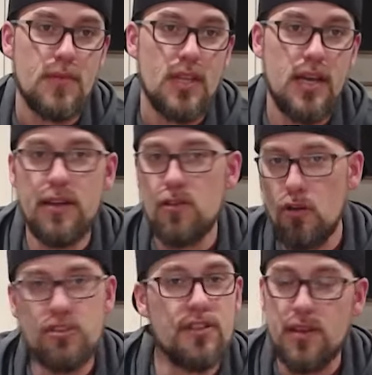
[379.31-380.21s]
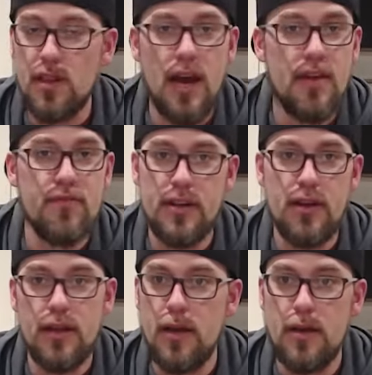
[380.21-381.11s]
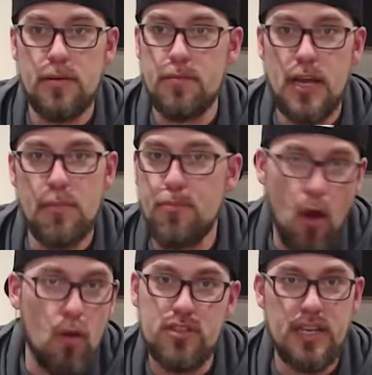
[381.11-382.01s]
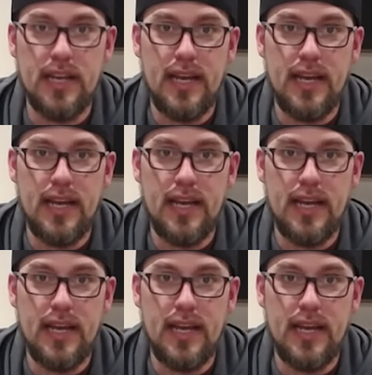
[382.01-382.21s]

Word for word: kind of larger than life and uh, imposing